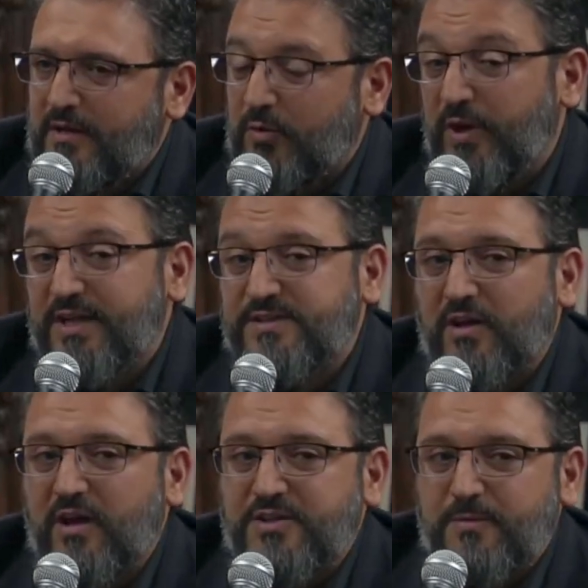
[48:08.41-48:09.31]
Then we ask
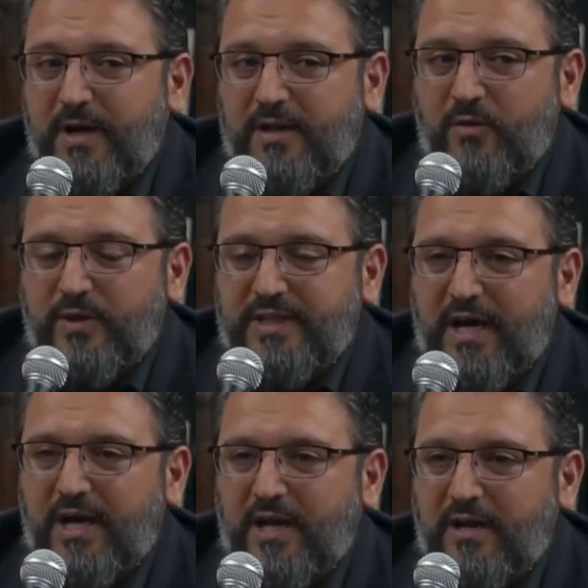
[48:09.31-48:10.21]
Allah subhanahu wa
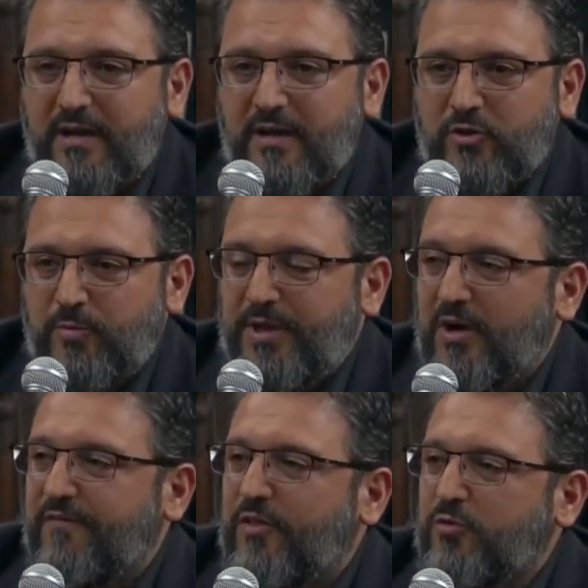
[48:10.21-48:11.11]
ta'ala to be
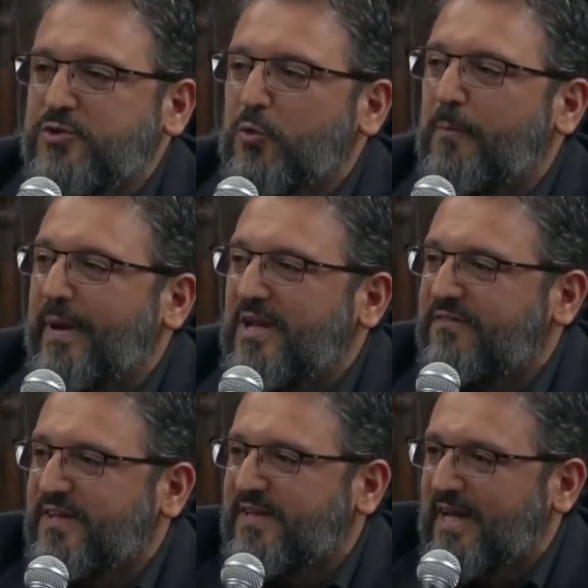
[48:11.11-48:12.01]
of those who
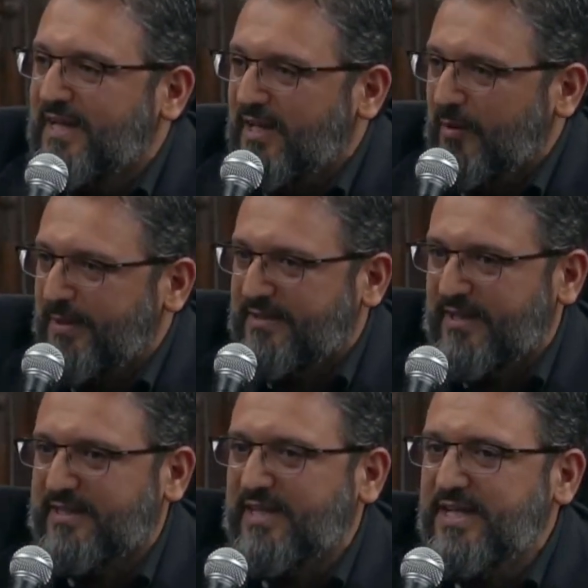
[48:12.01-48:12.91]
benefit a little bit
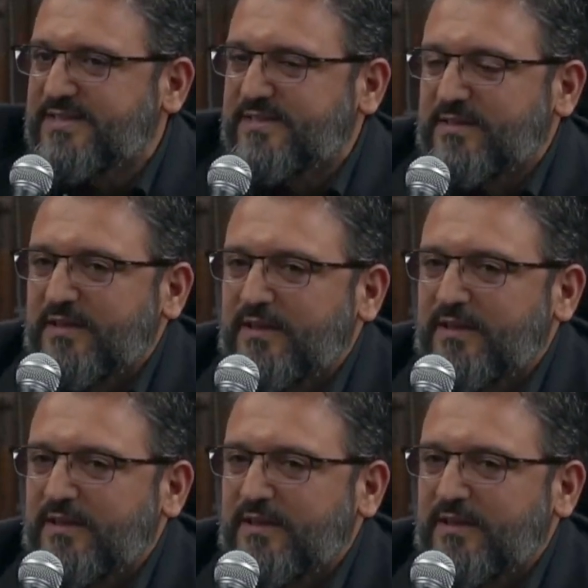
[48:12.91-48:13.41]
at least